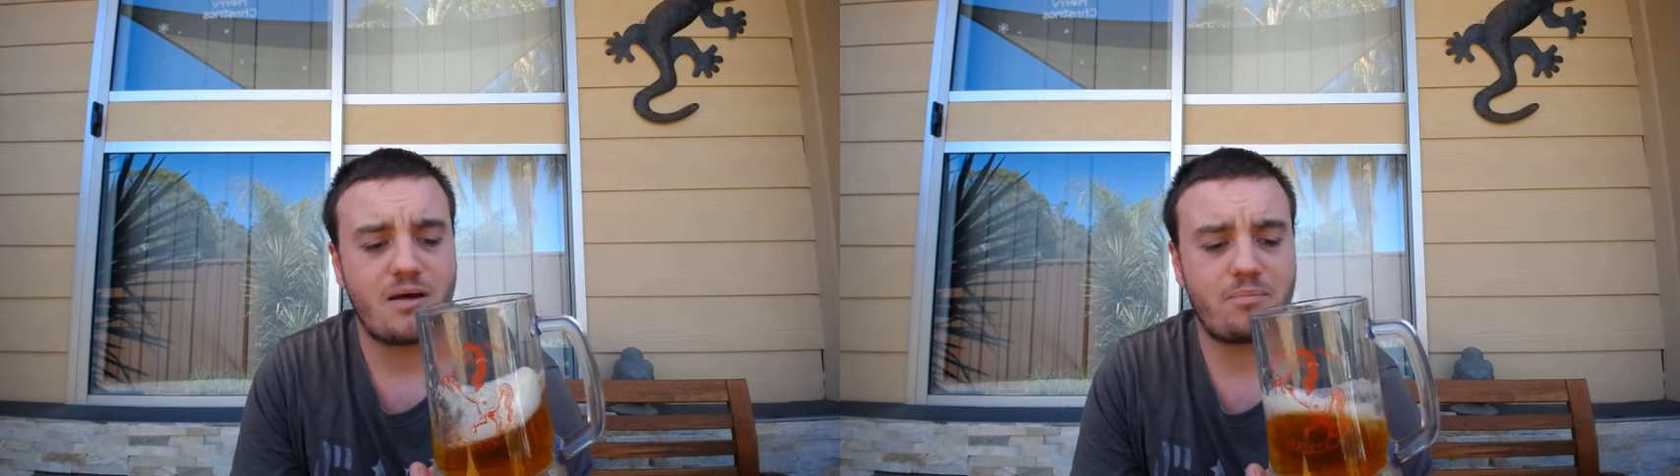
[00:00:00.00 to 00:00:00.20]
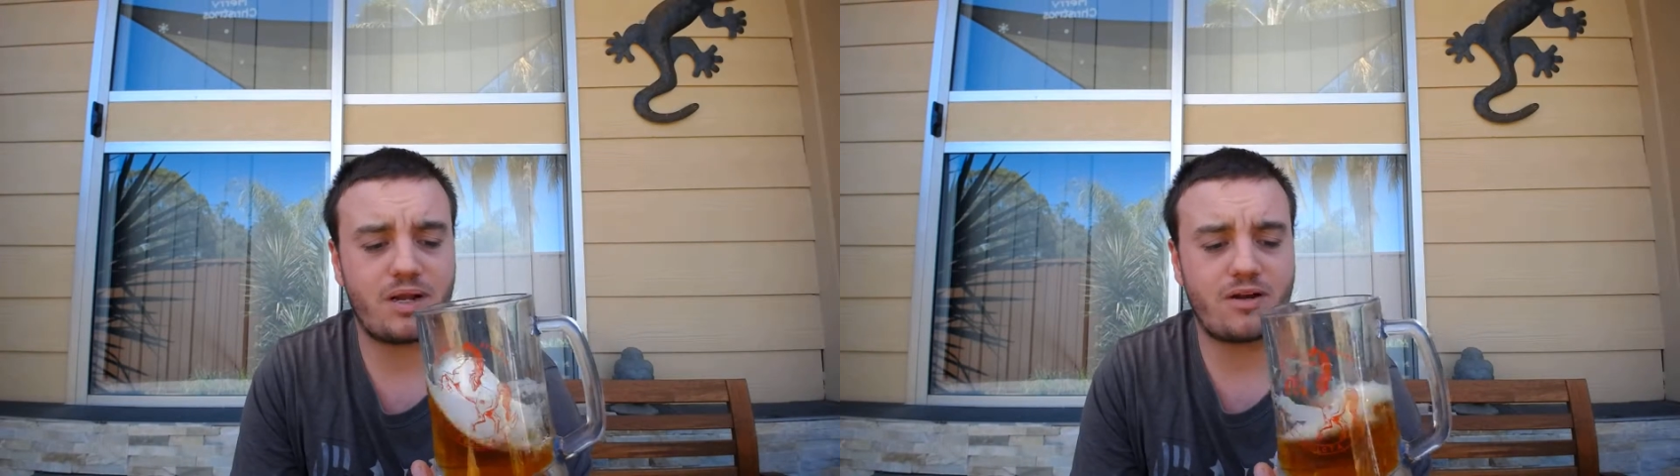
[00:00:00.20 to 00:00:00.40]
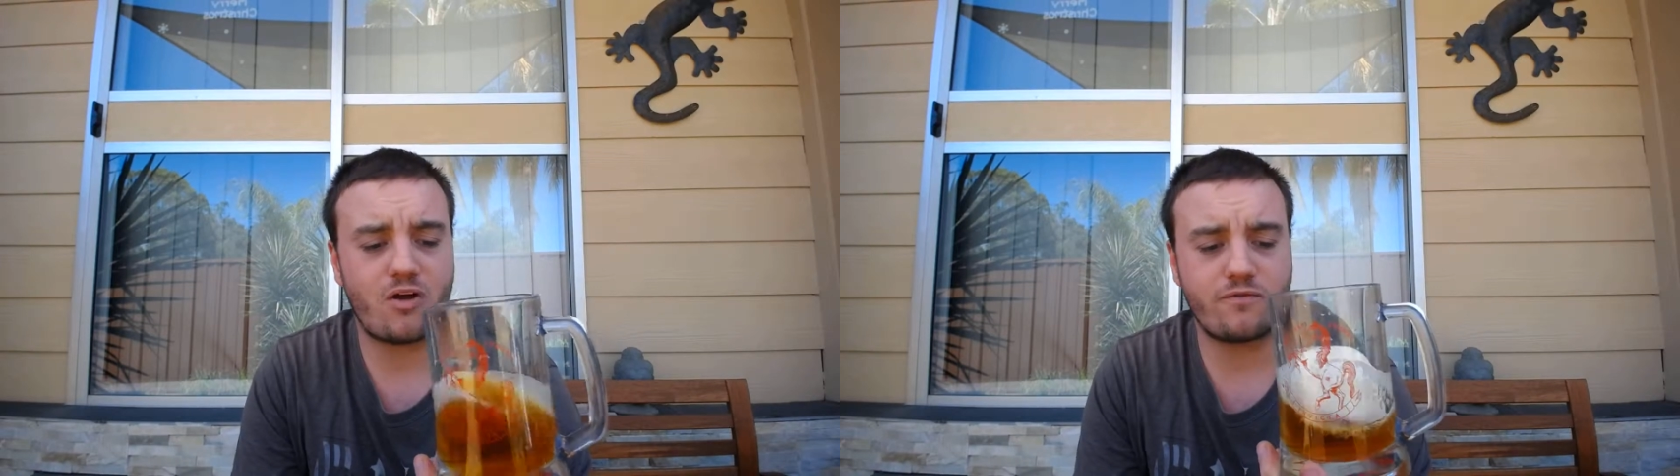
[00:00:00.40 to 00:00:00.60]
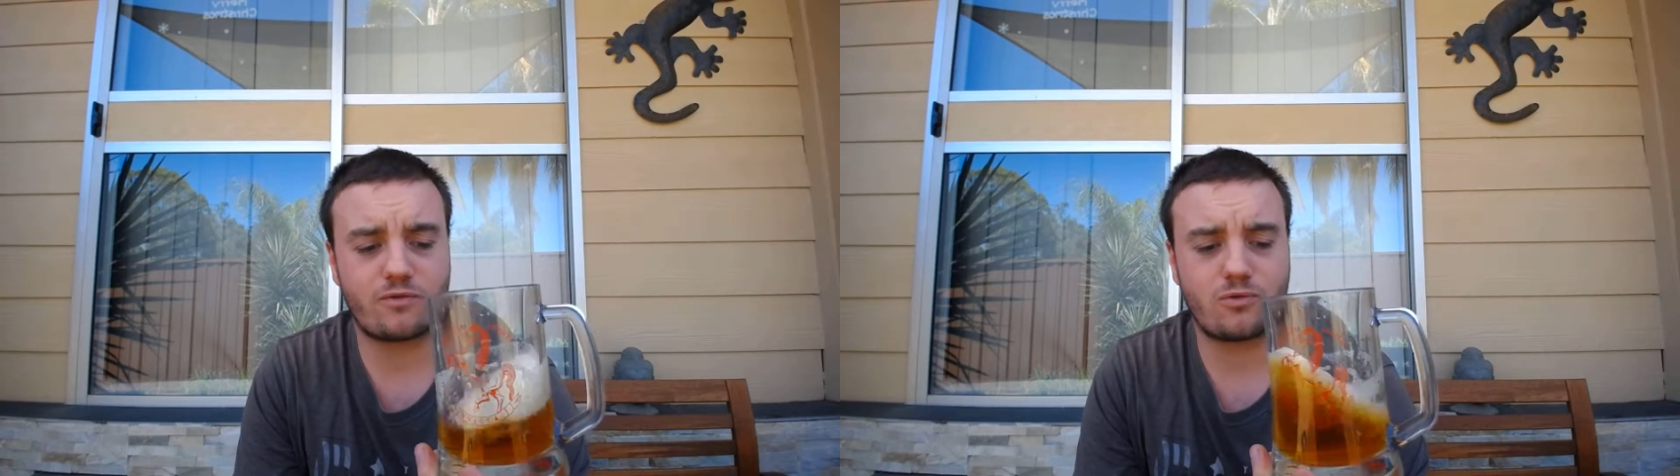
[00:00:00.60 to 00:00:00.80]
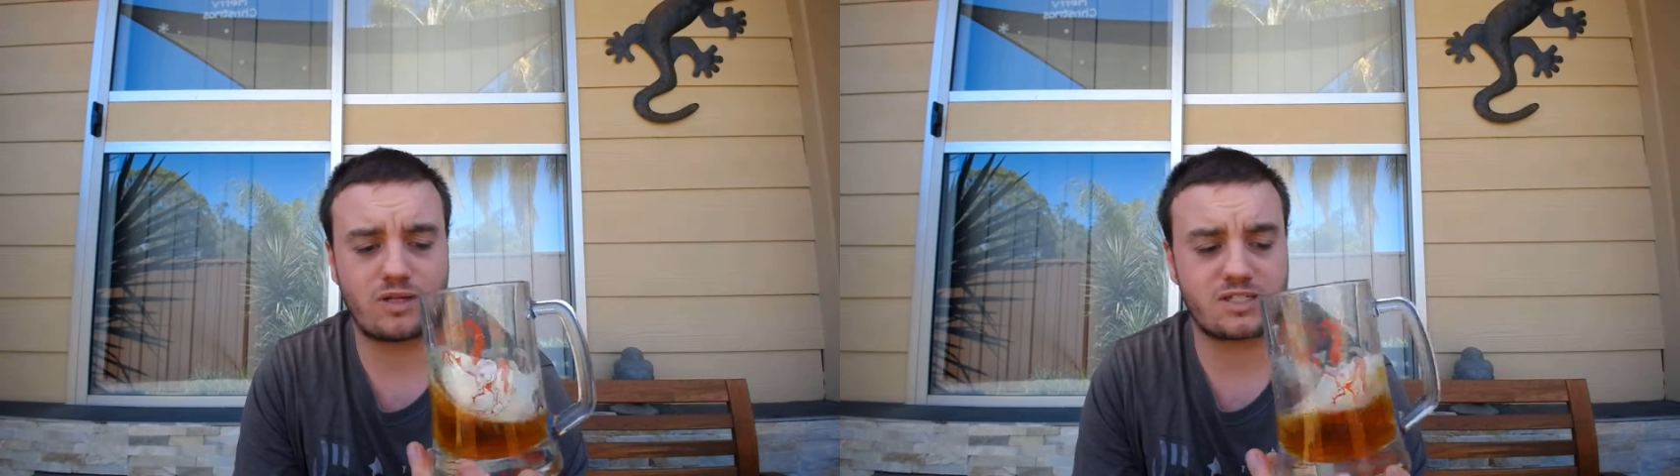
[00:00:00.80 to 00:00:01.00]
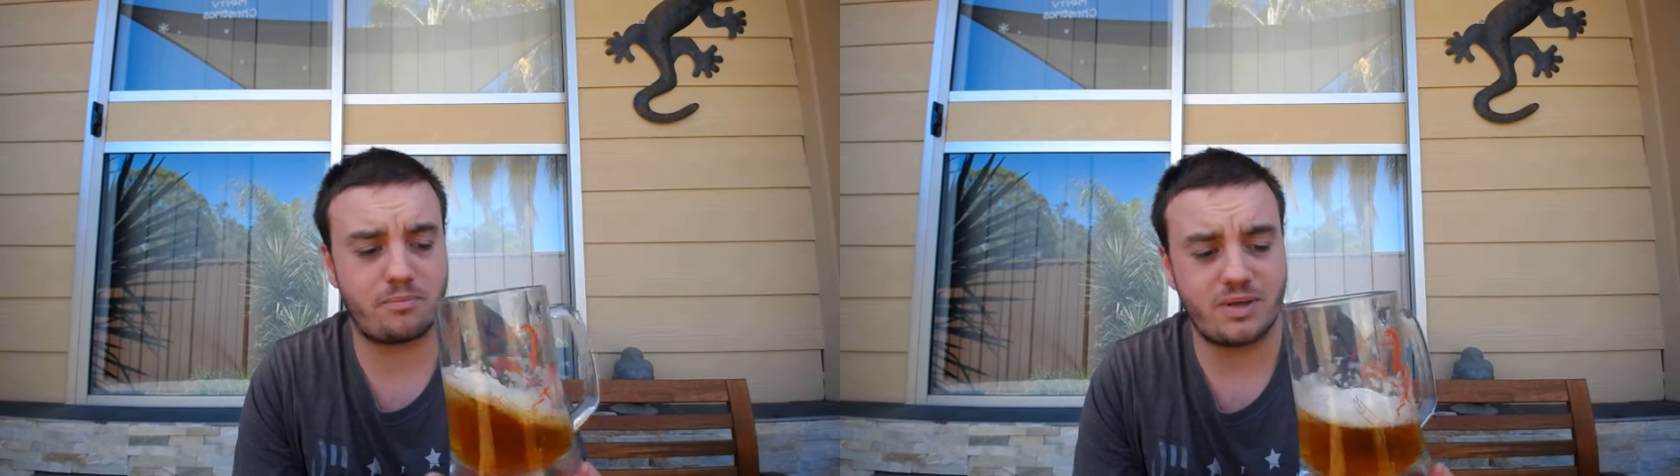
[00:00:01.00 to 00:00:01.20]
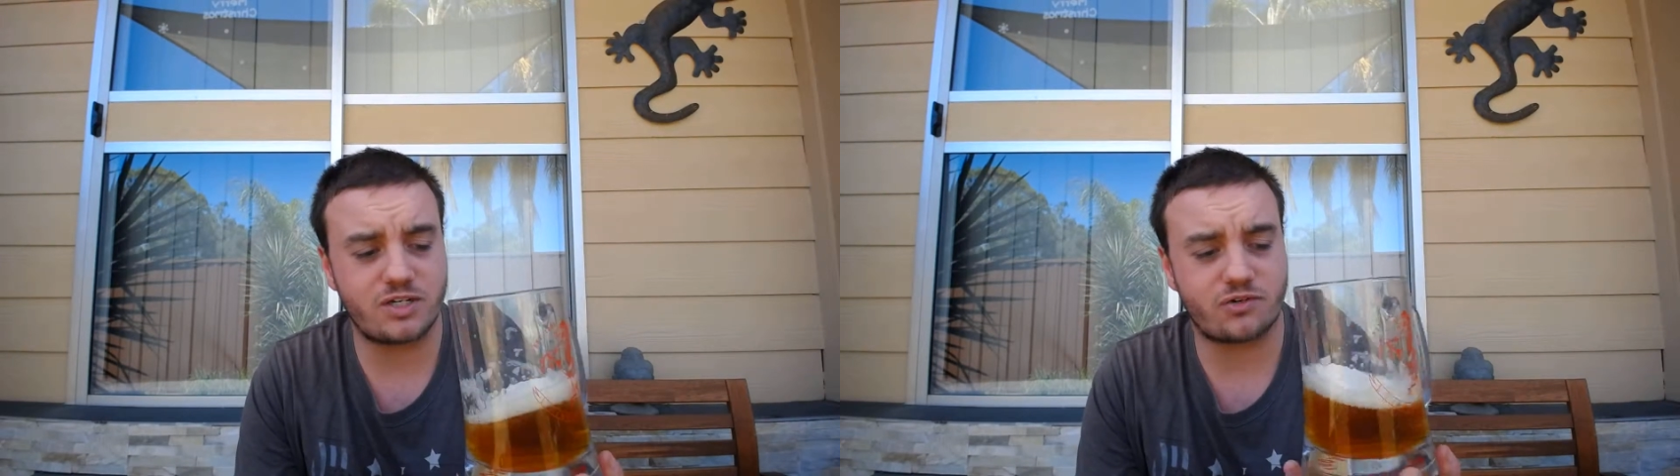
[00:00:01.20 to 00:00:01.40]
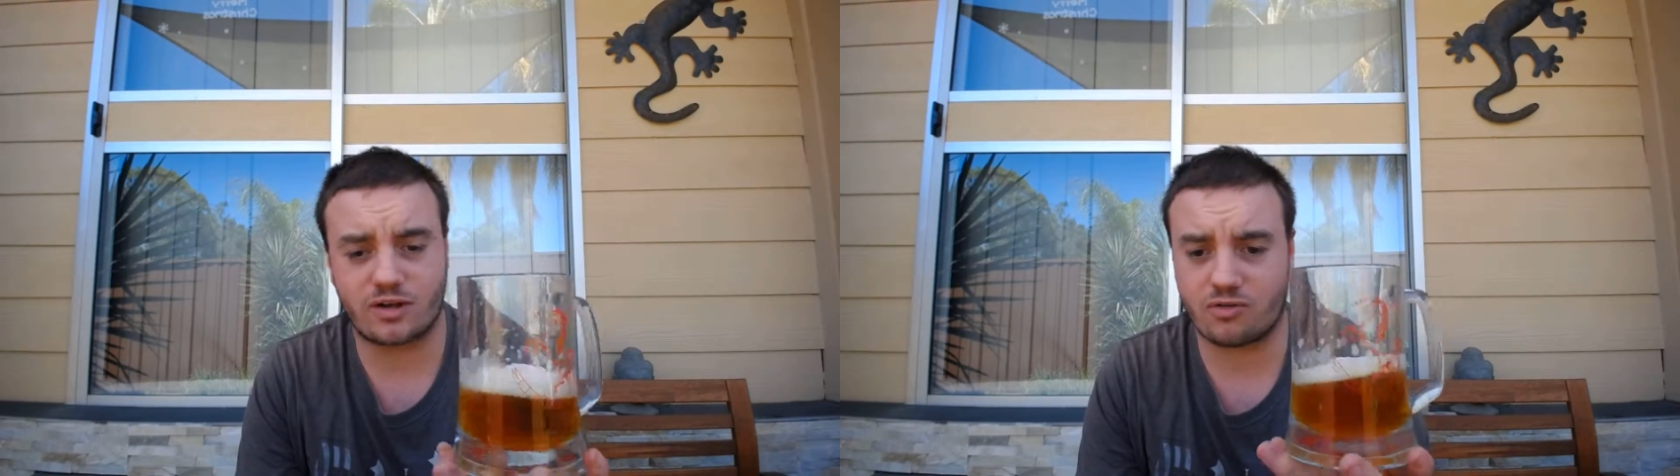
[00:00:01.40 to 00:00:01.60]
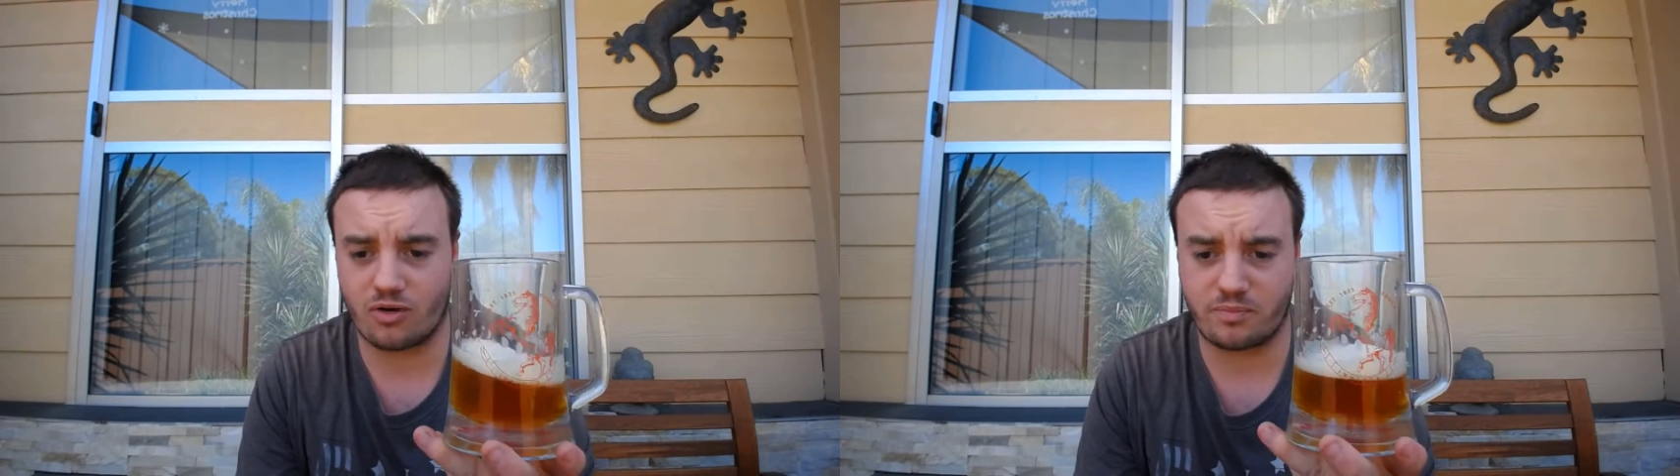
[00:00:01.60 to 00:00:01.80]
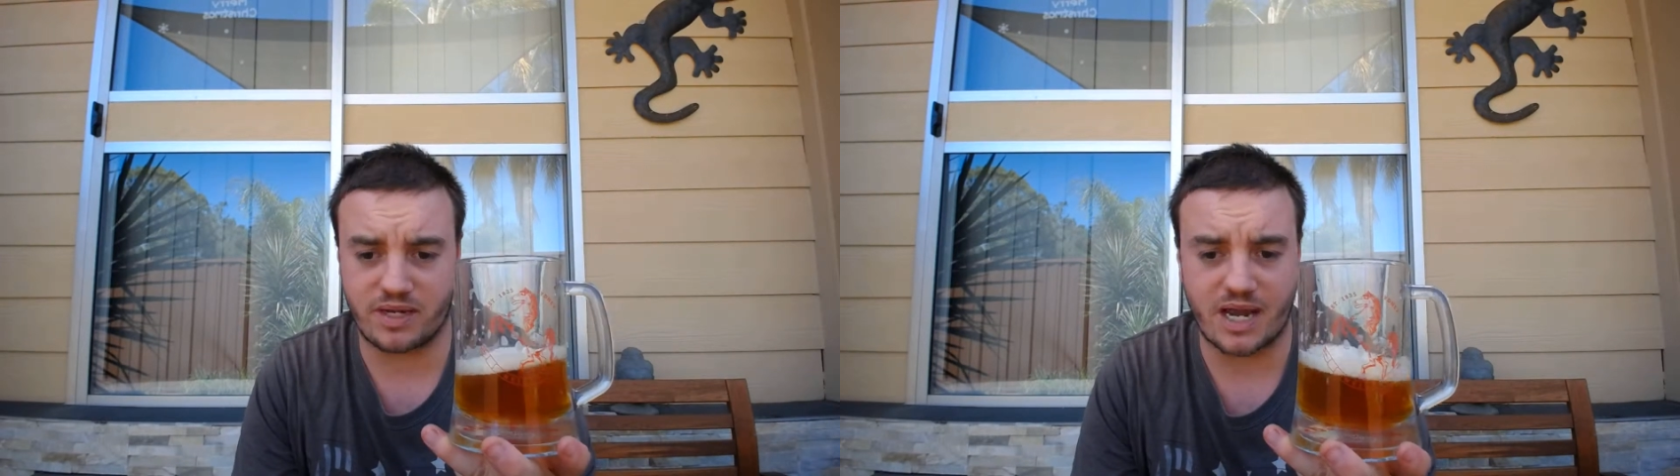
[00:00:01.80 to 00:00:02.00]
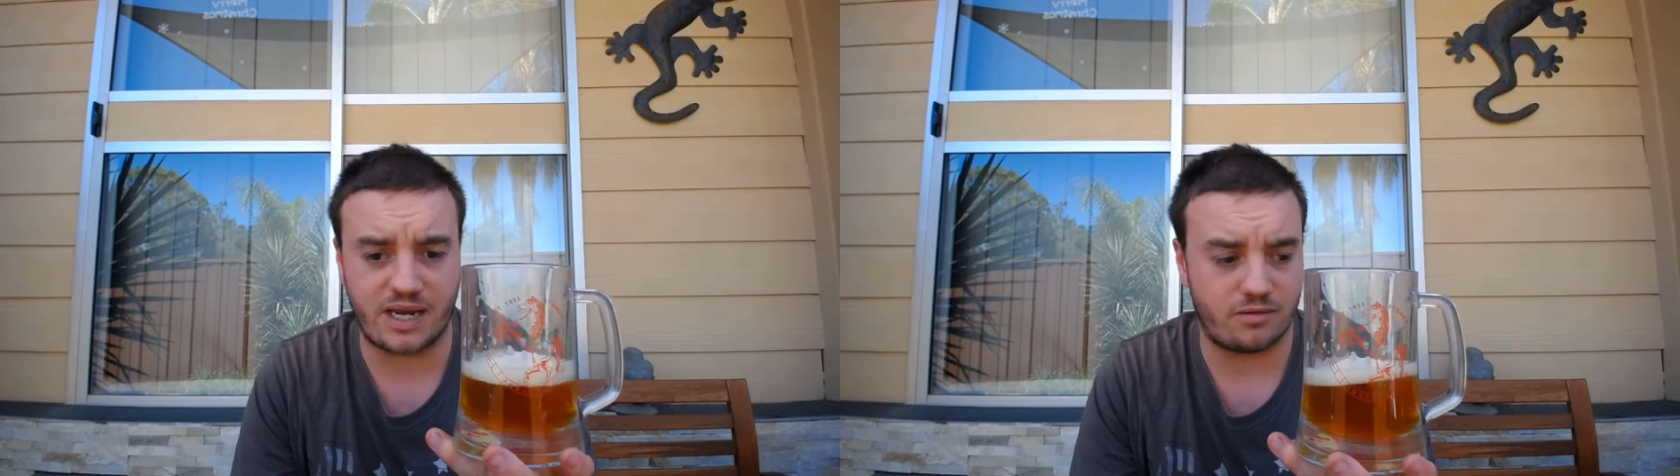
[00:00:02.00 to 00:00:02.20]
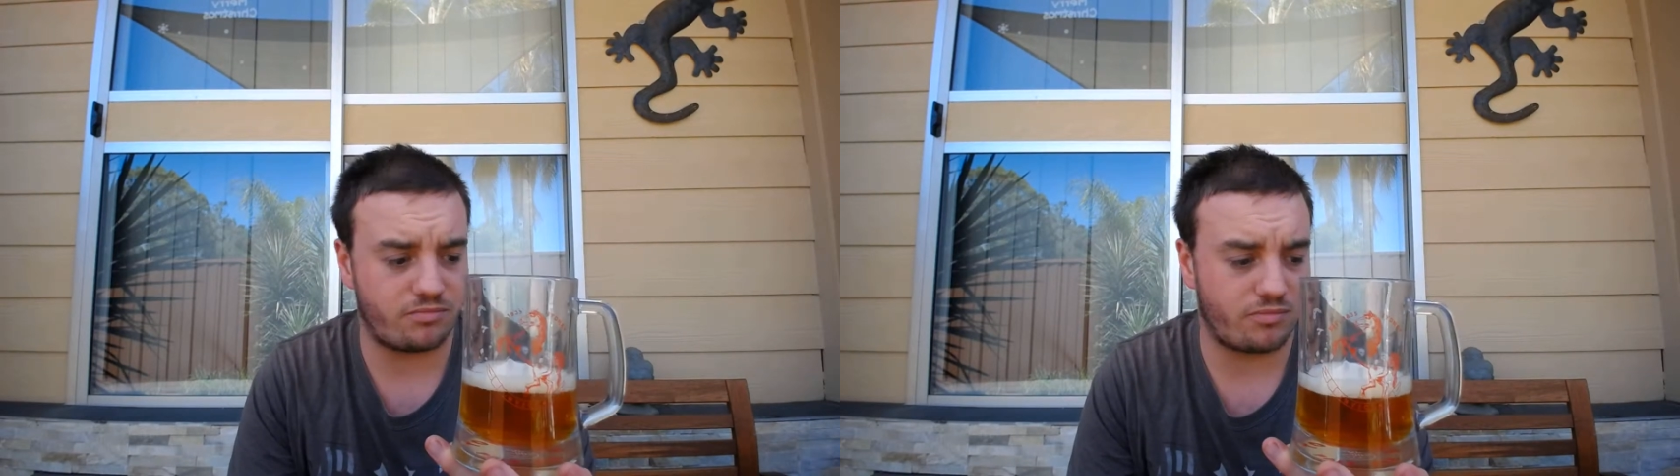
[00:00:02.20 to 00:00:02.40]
But overall, as a mid-strength IPA,